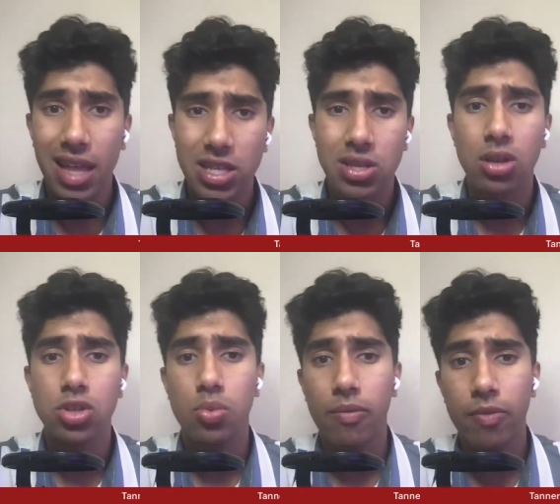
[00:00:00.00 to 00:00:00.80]
That's
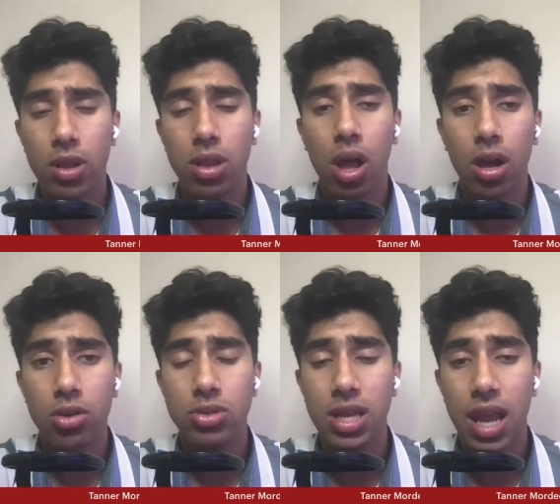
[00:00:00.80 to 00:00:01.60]
also what Phil
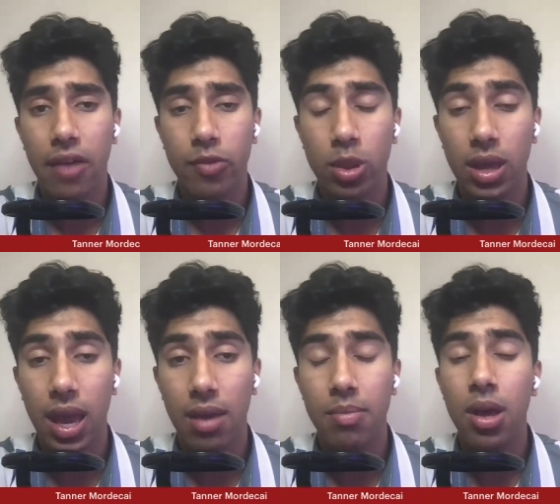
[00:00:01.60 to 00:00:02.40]
Longo said after the
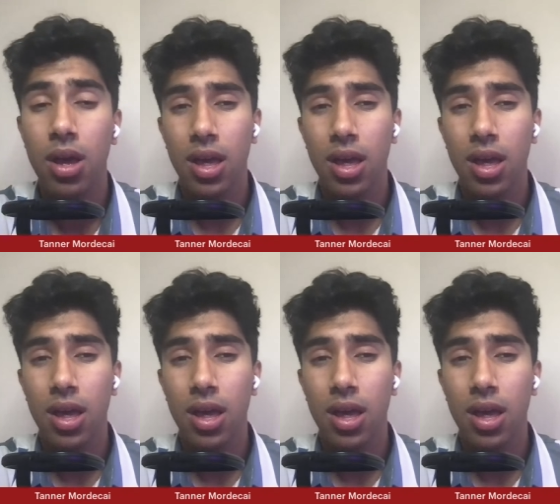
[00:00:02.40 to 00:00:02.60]
game.